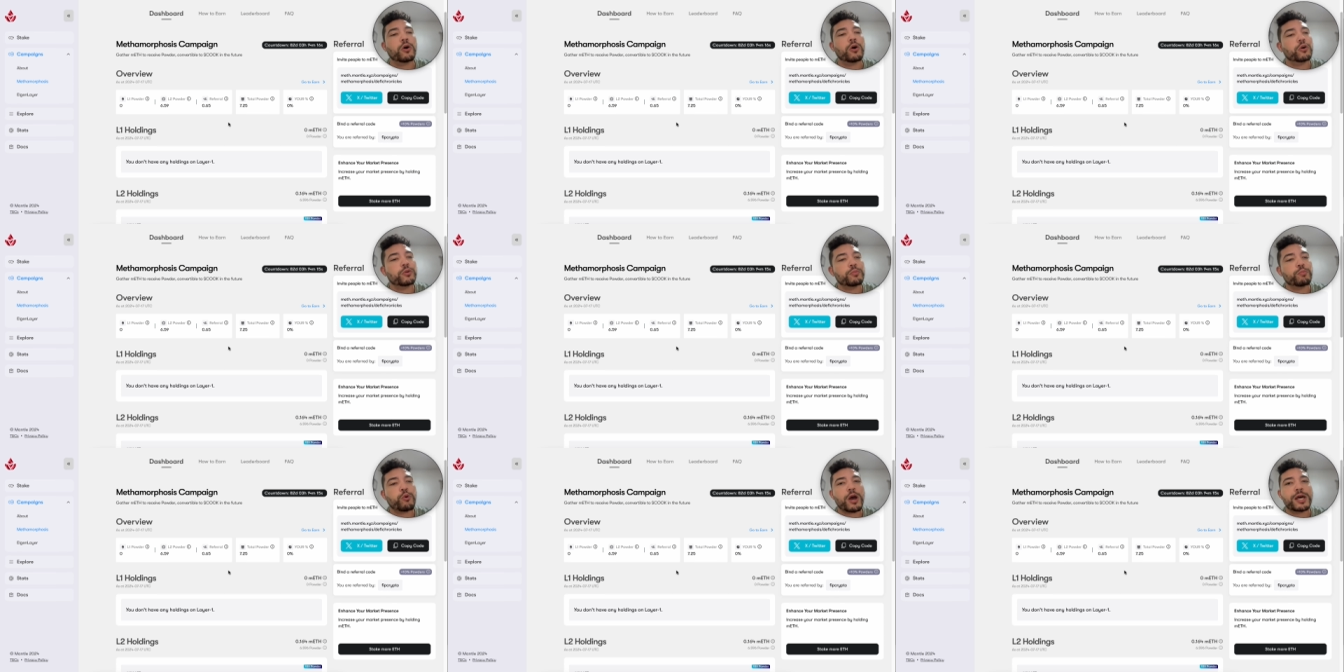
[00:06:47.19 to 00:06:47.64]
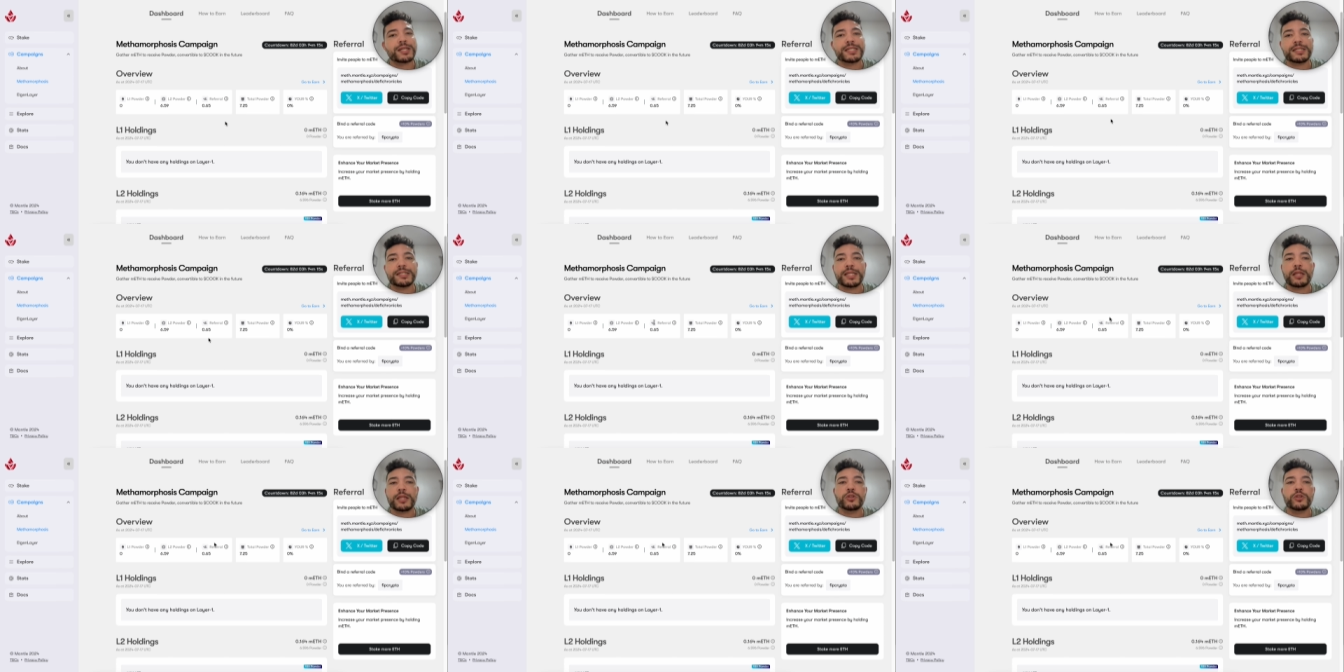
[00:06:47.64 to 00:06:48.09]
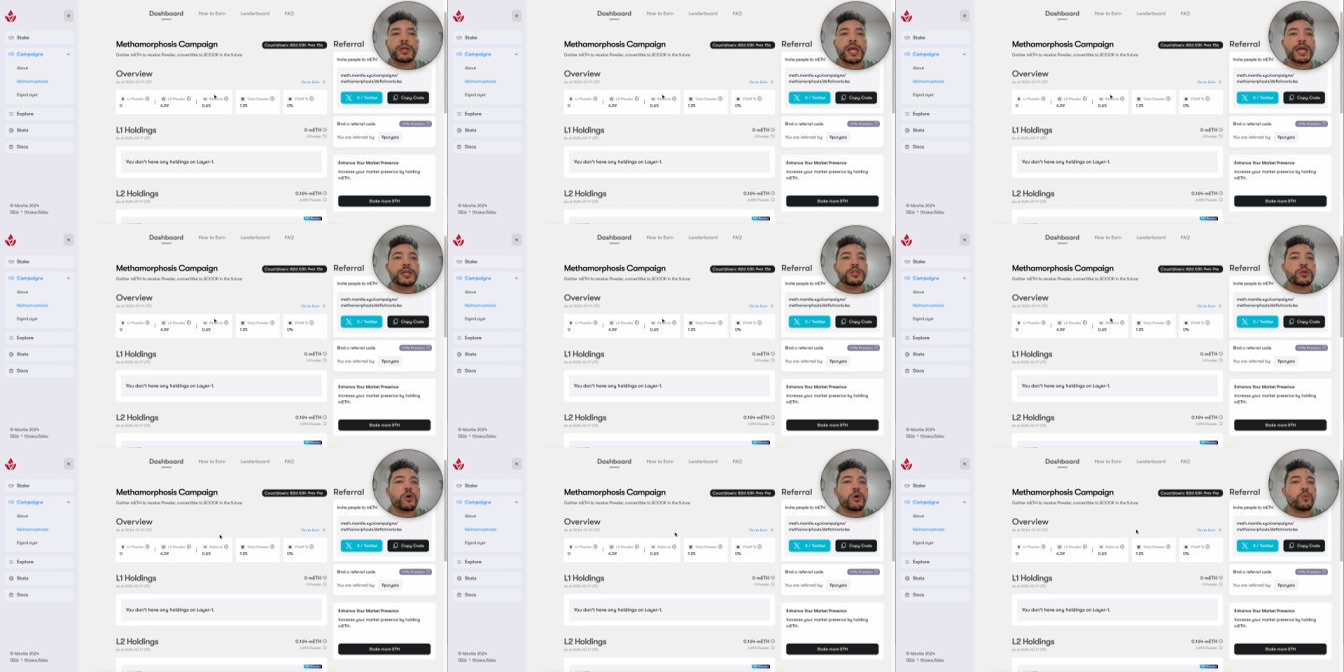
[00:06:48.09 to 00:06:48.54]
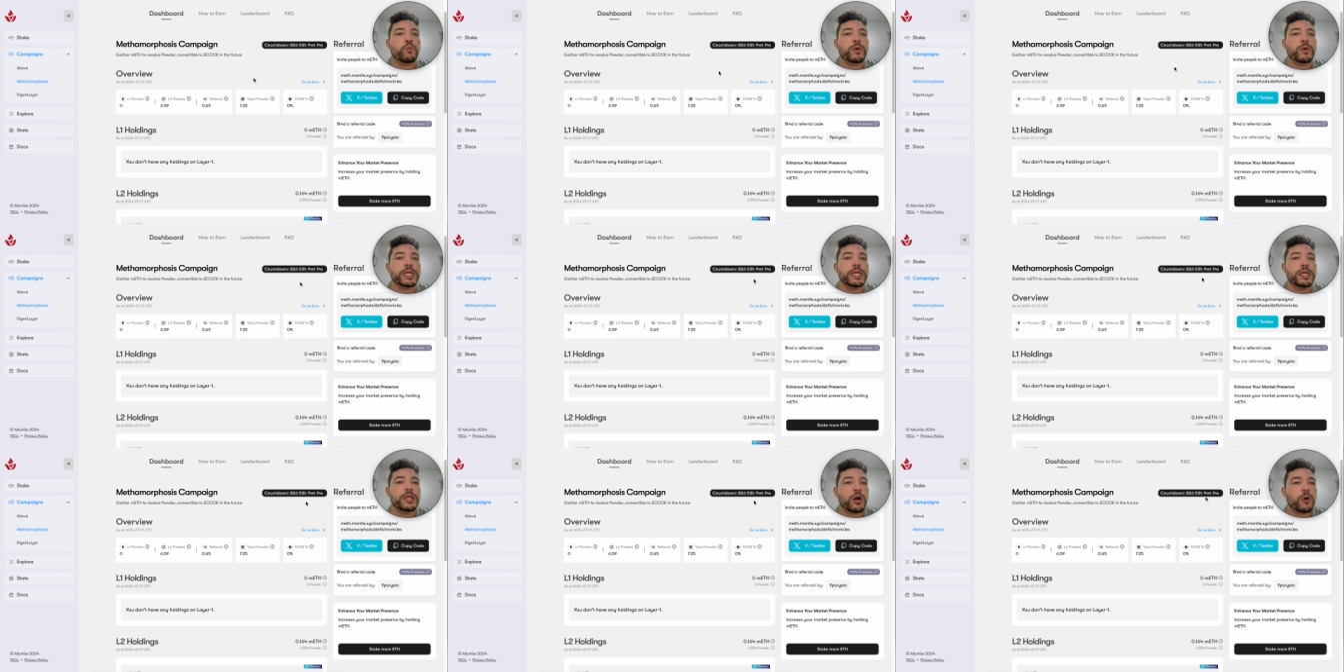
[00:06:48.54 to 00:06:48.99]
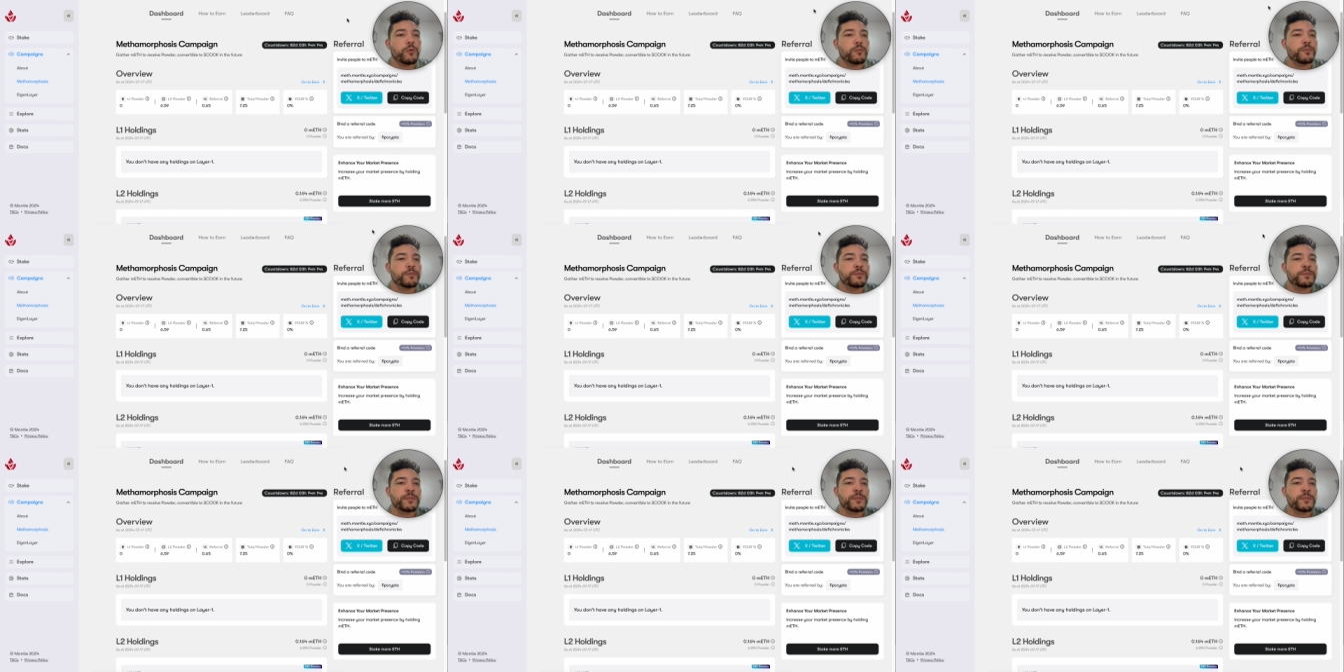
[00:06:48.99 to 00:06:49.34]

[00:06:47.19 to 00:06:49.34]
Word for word: all the process that you guys already know.